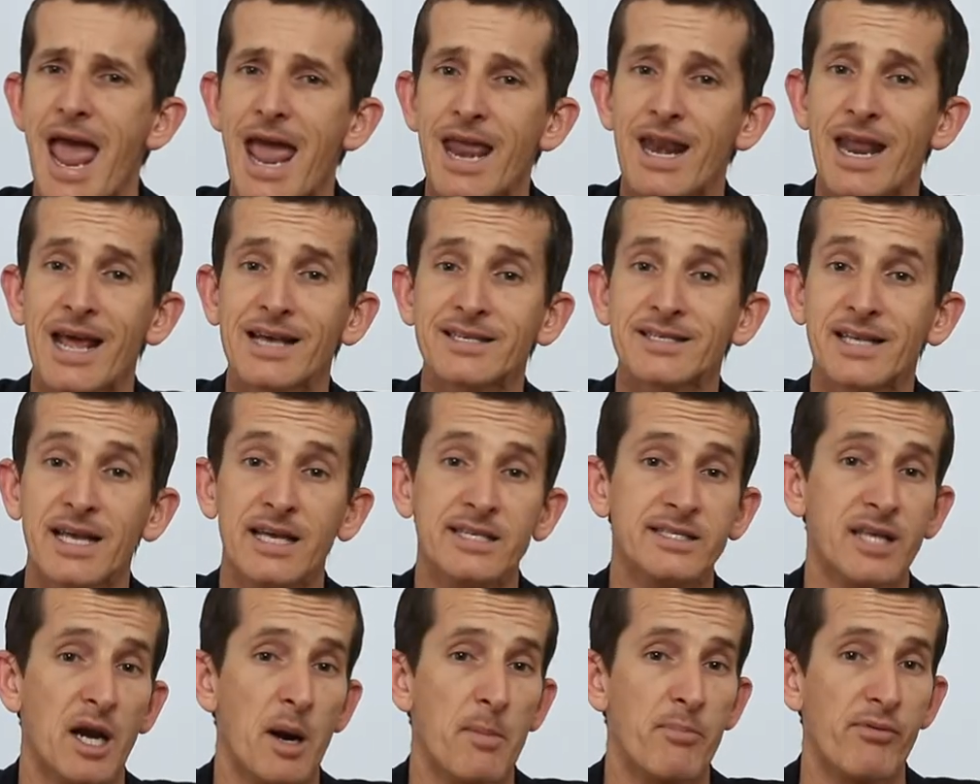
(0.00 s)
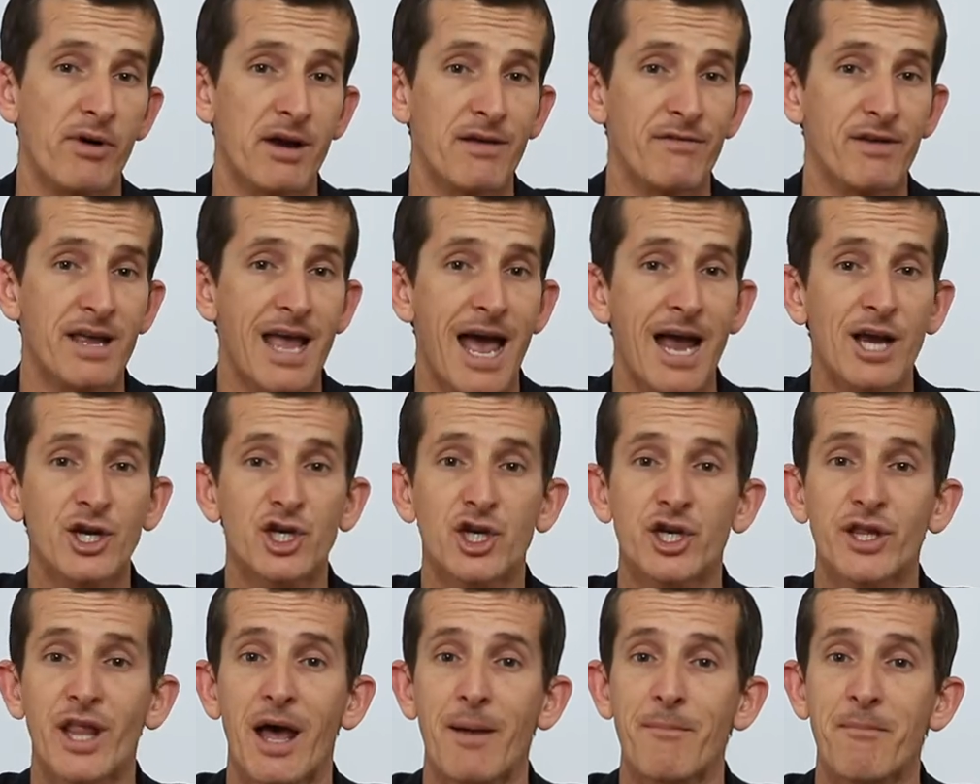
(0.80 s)
NS is an
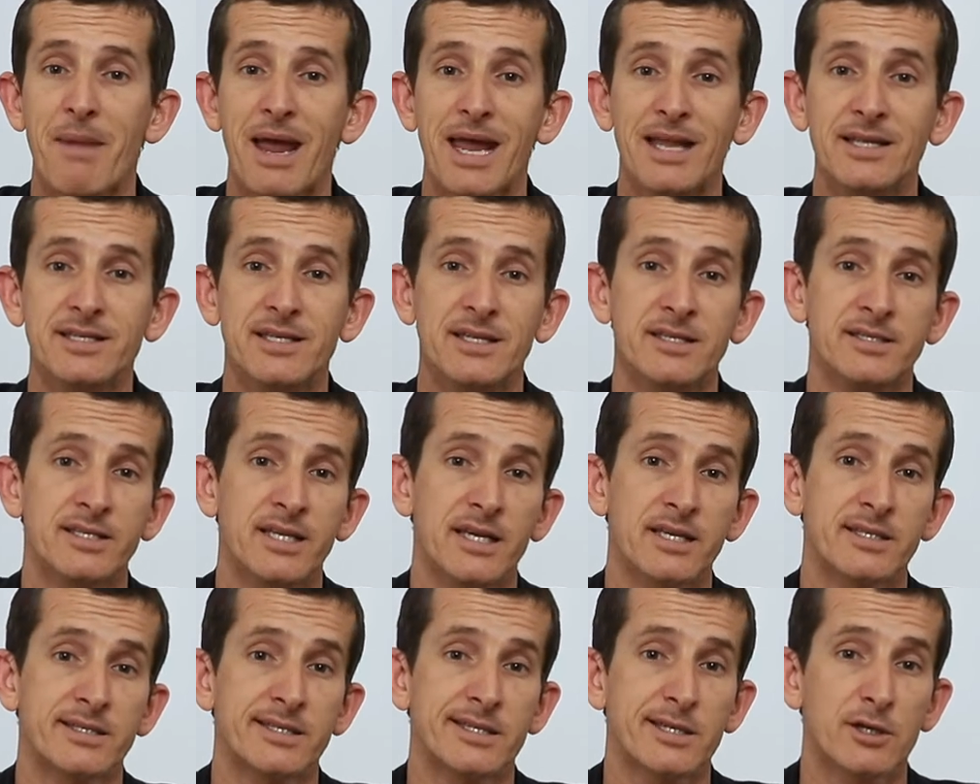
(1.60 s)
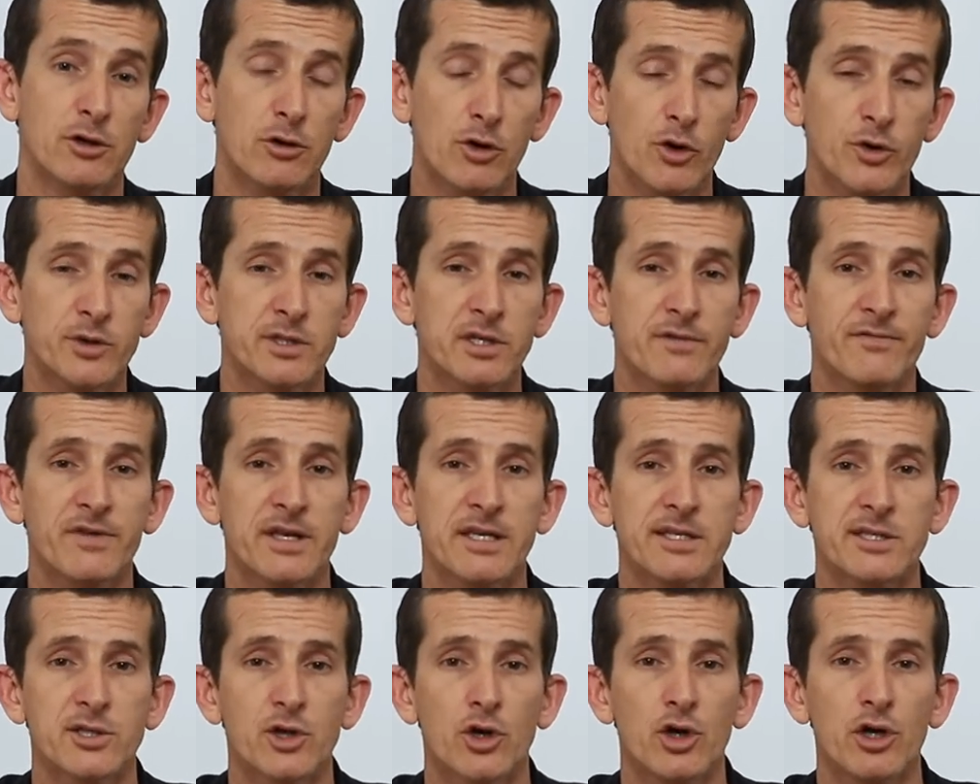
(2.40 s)
abbreviation that means it's exclusively
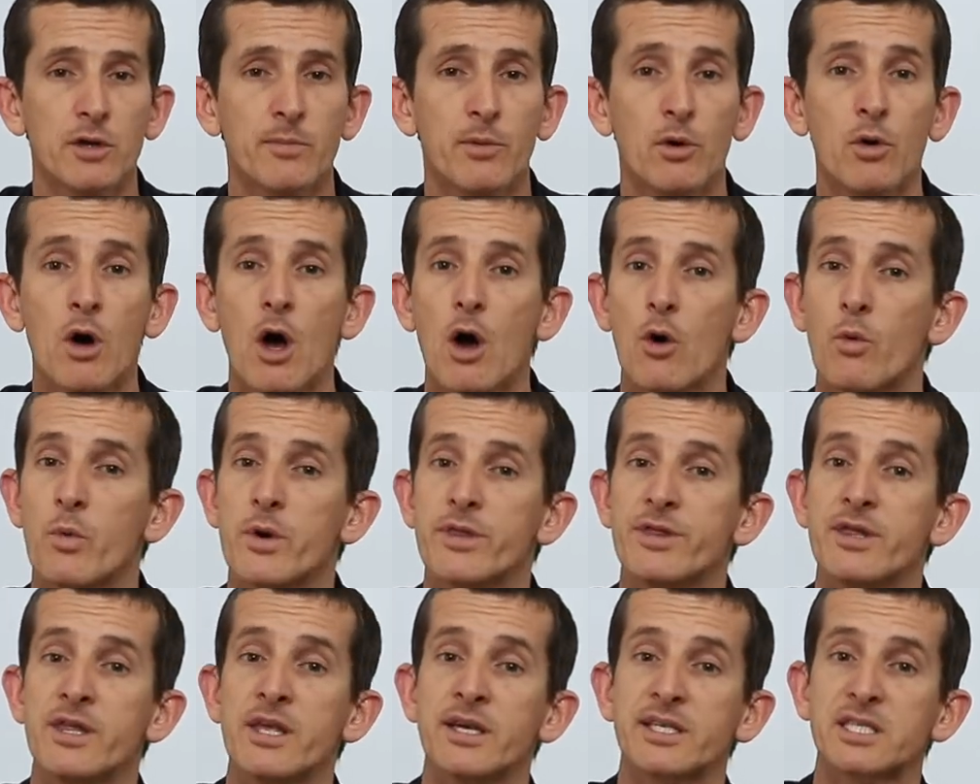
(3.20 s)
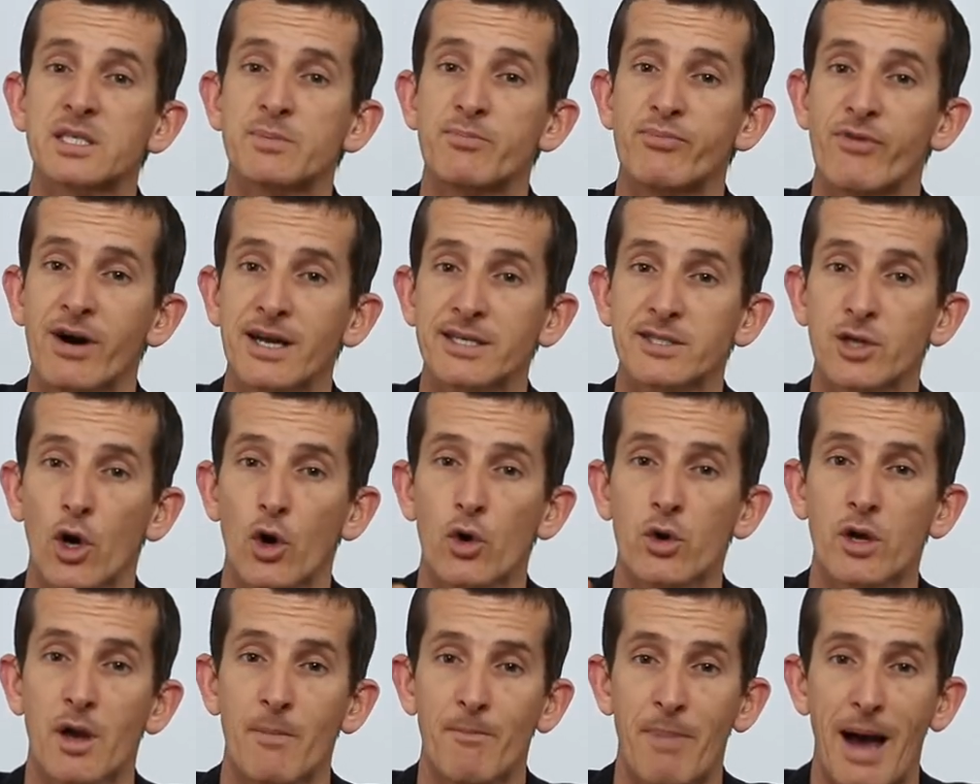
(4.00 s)
suitable with
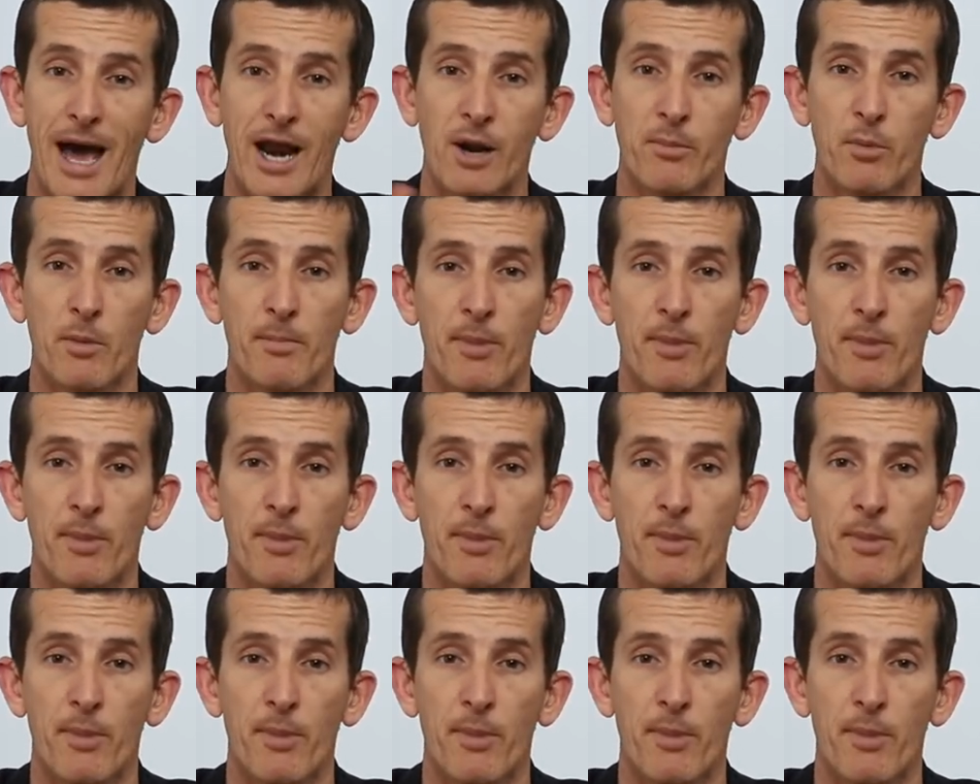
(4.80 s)
Nespresso compatible